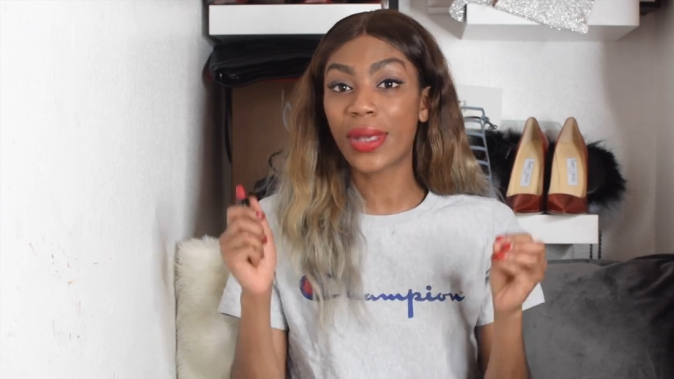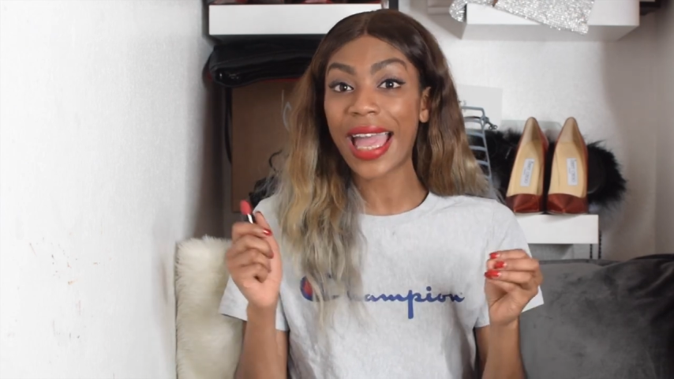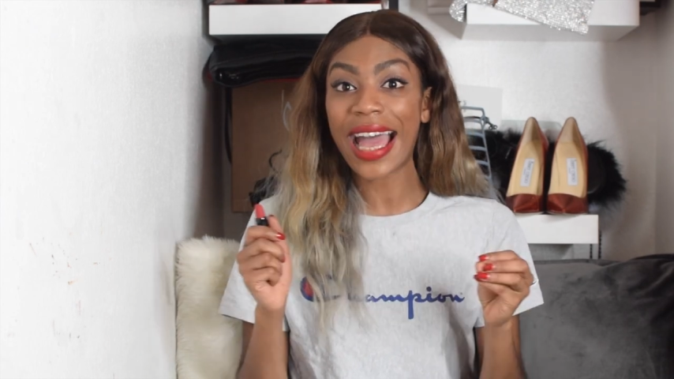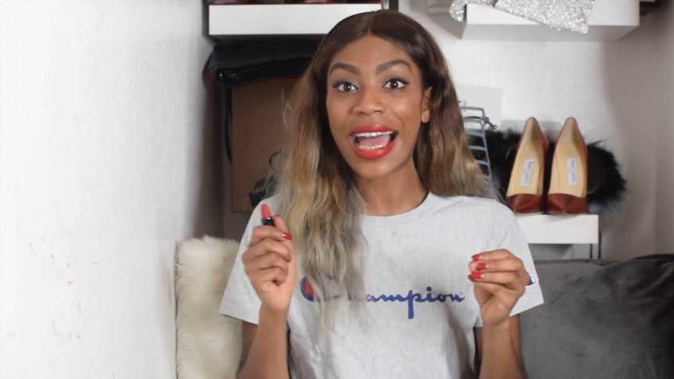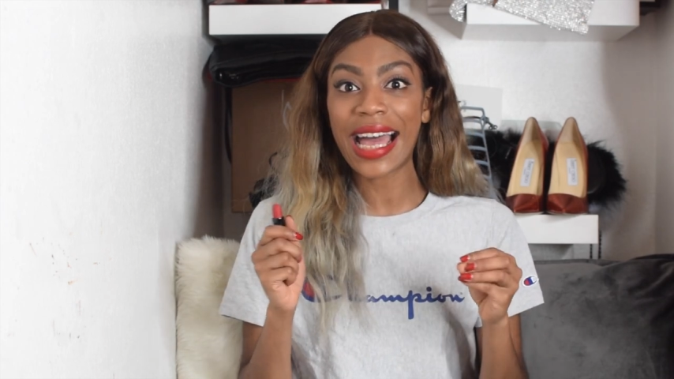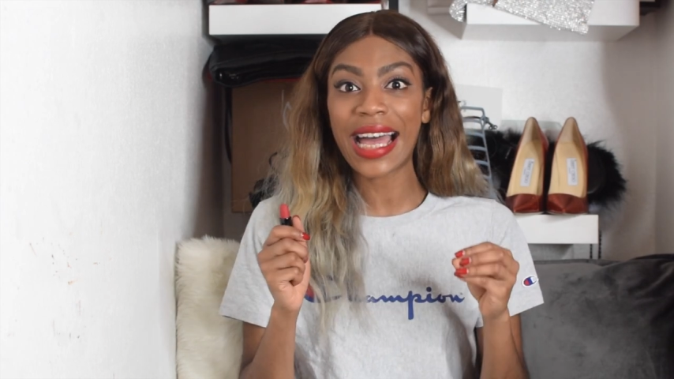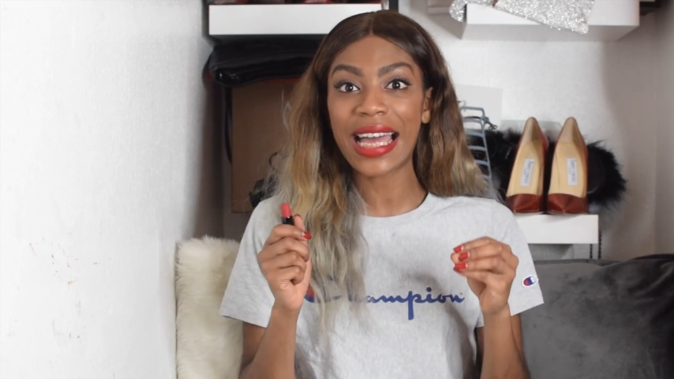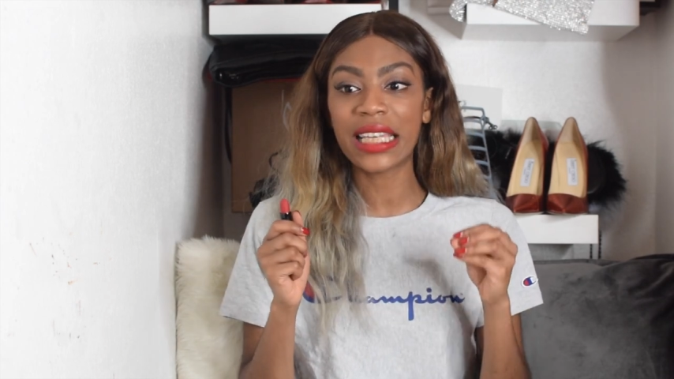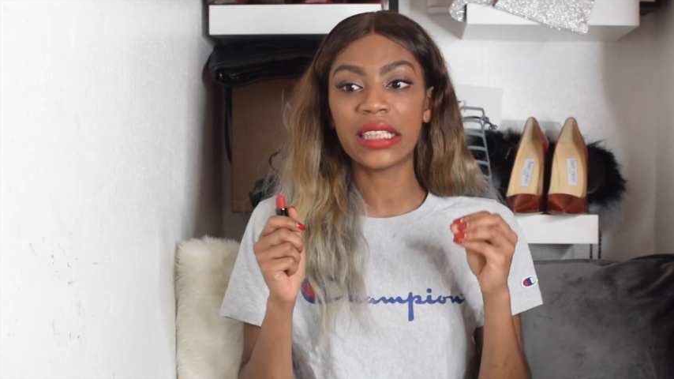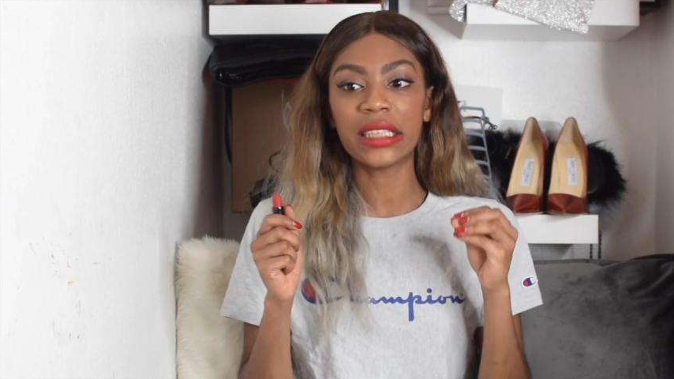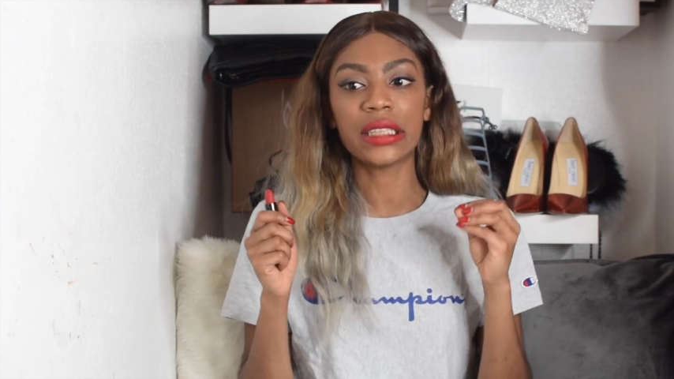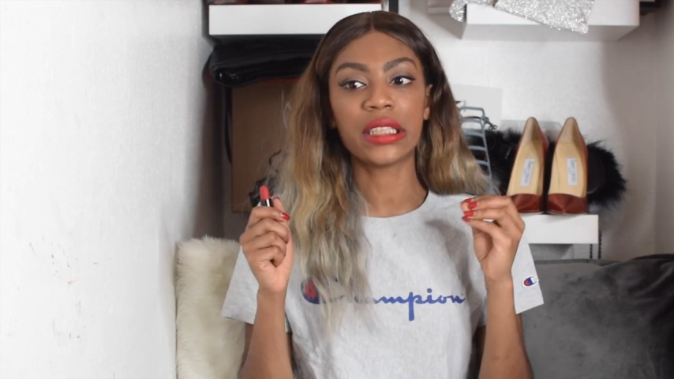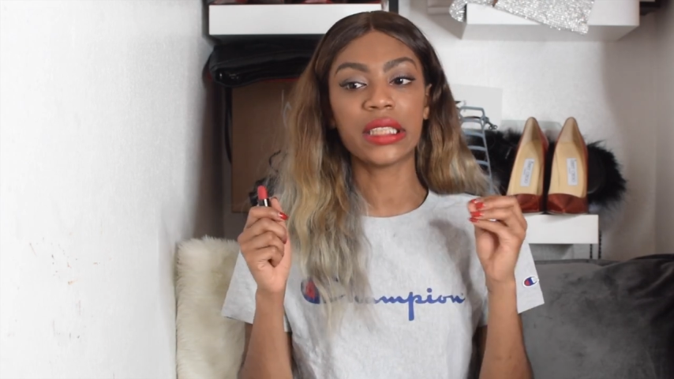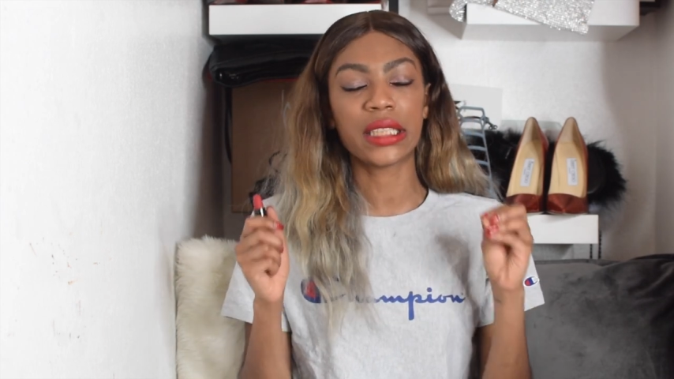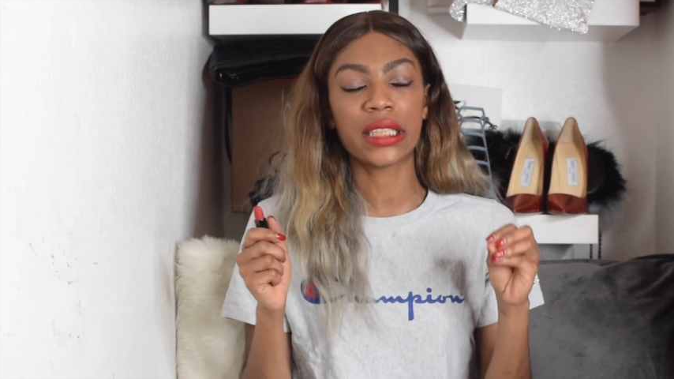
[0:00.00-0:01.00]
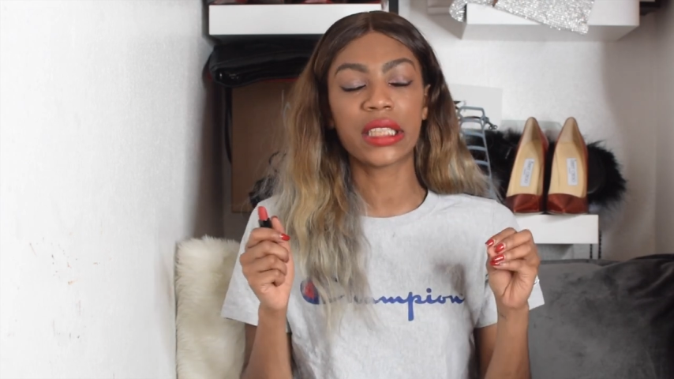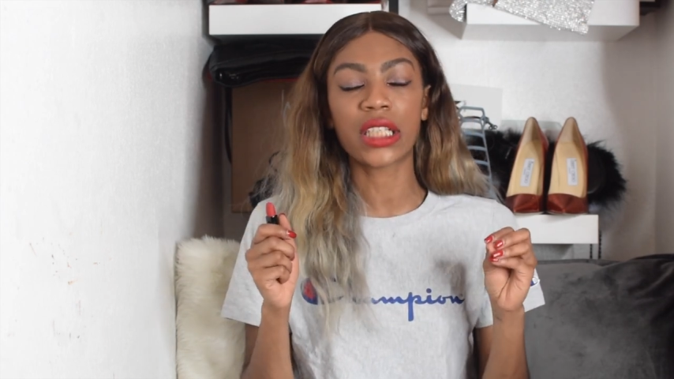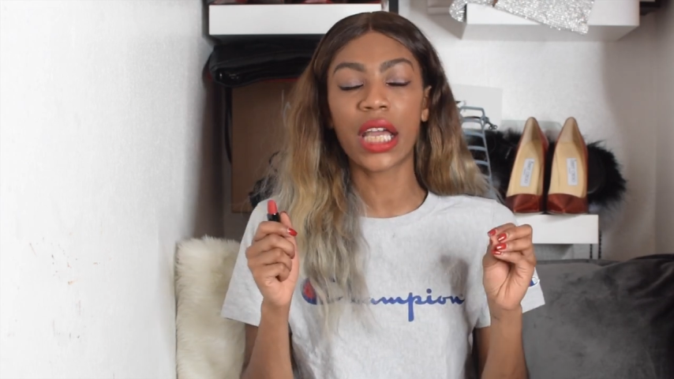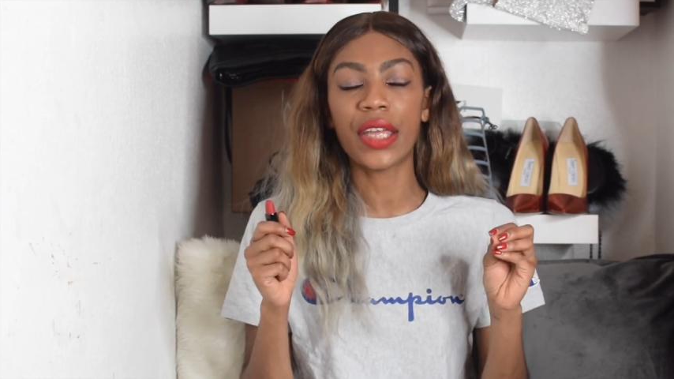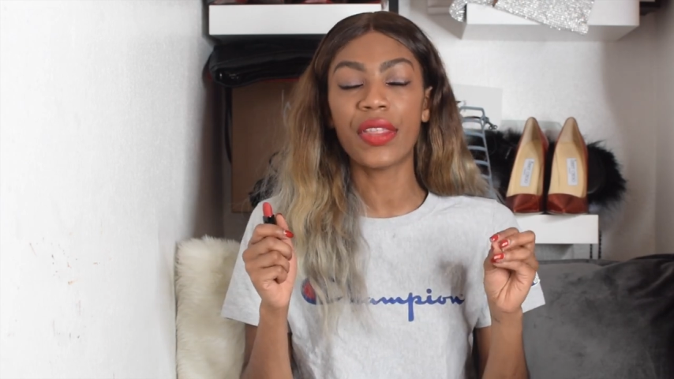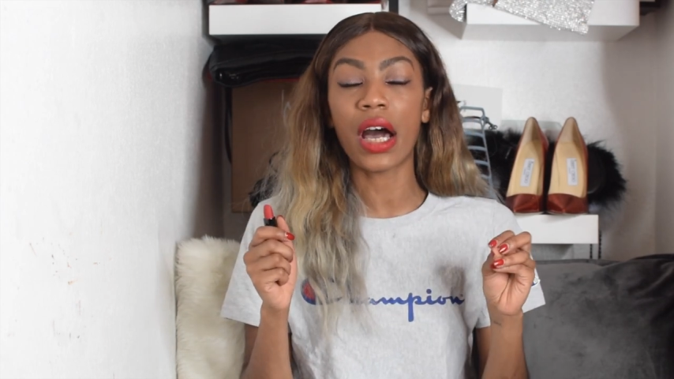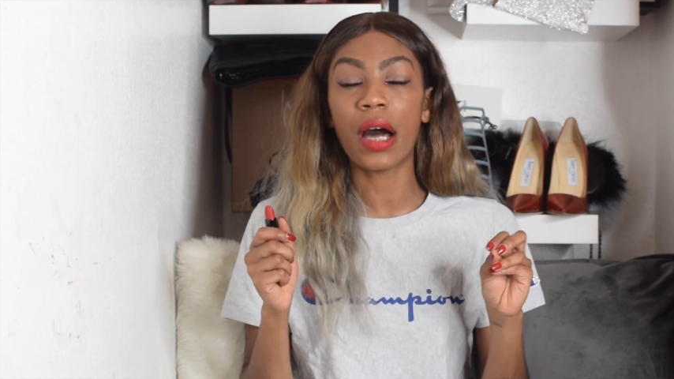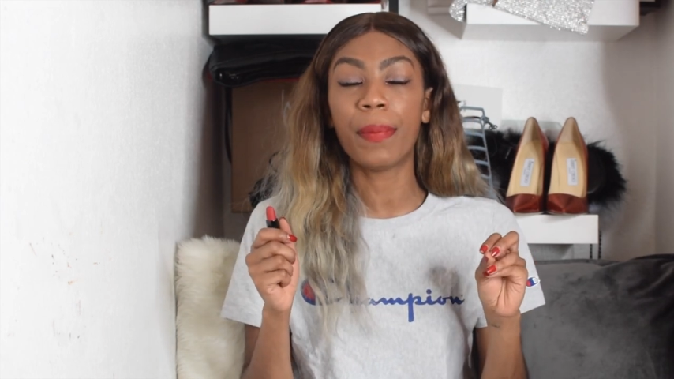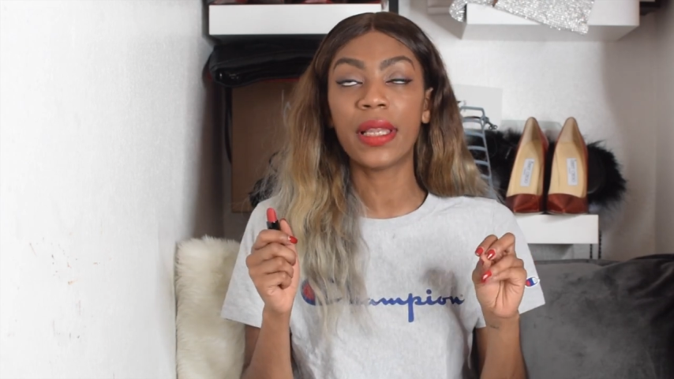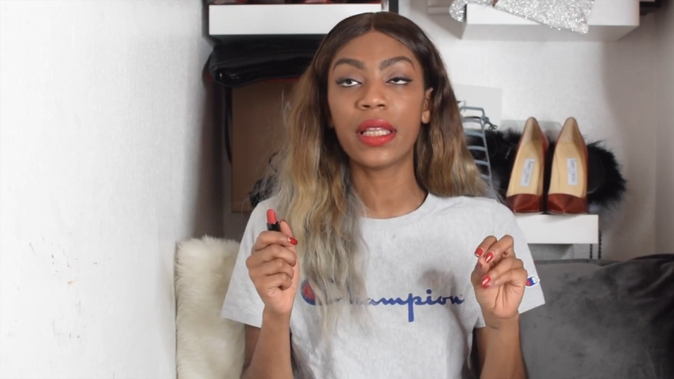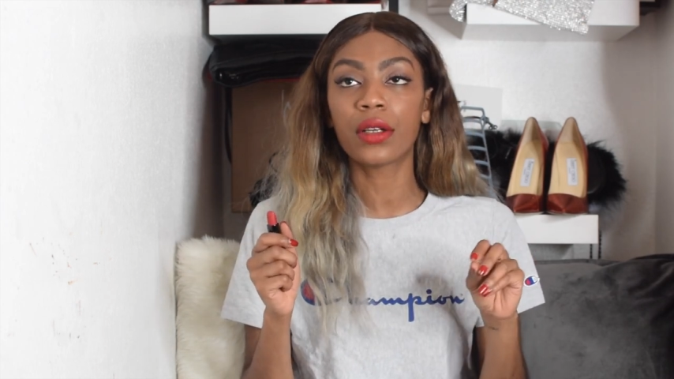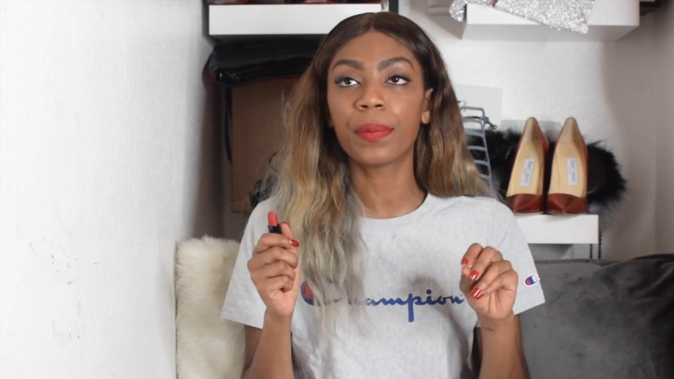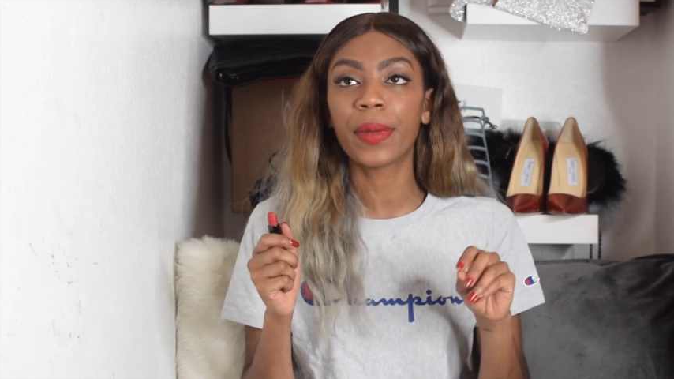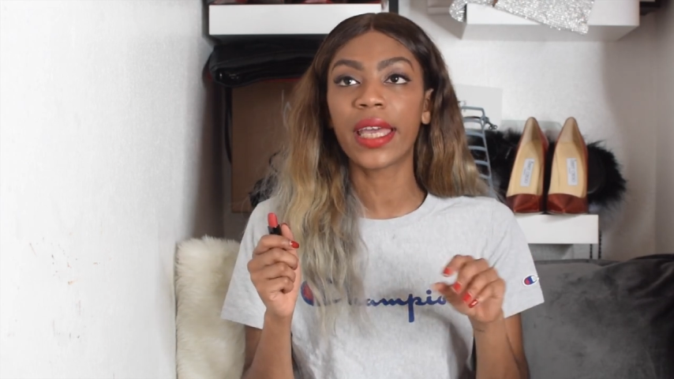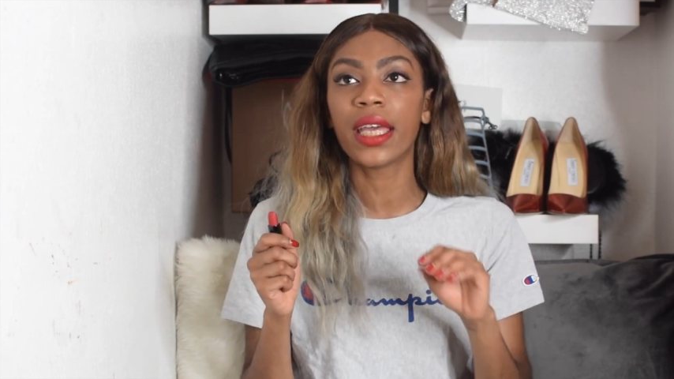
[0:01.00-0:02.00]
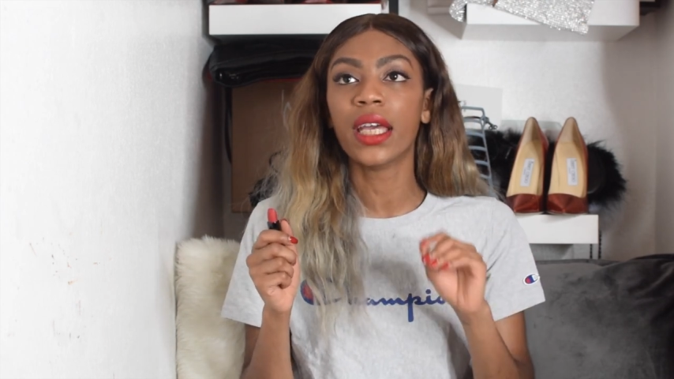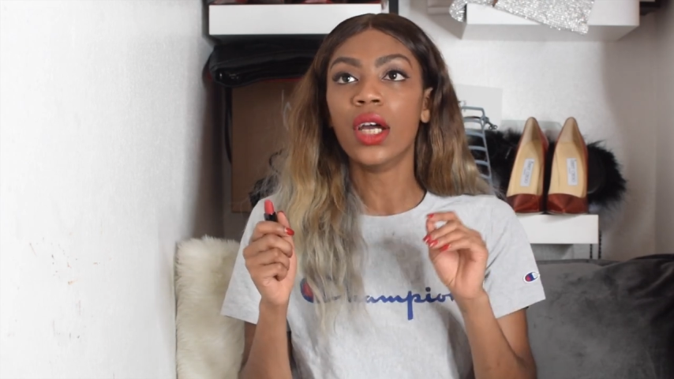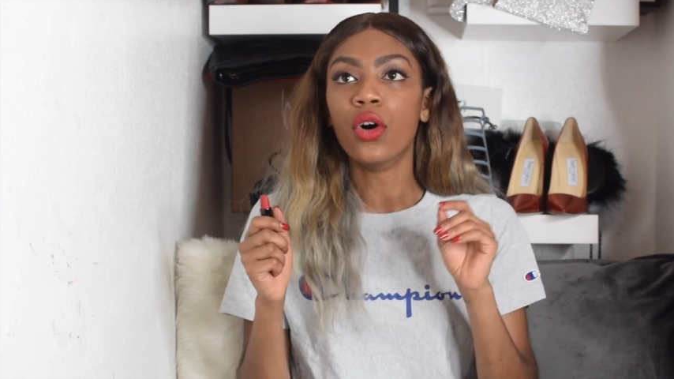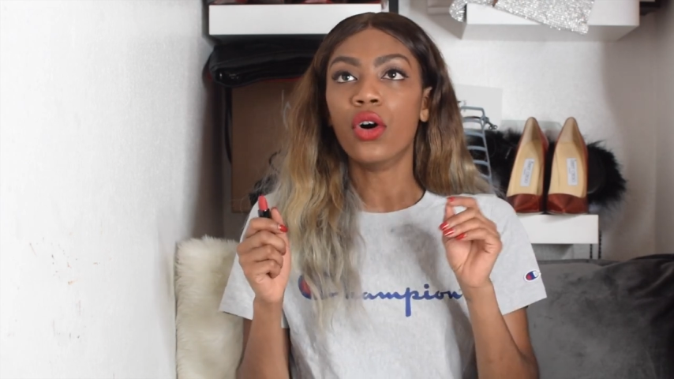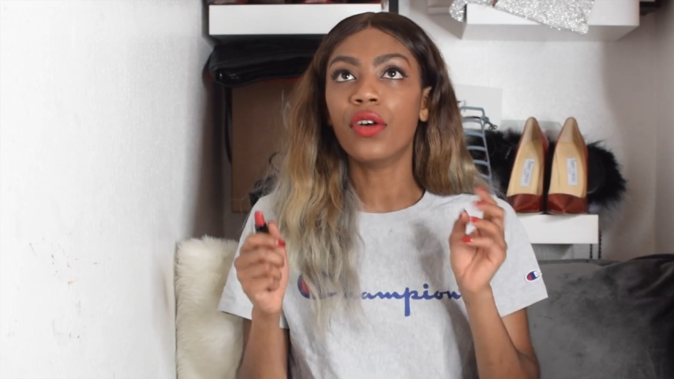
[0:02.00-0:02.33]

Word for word: you can, just to shine it up a little bit.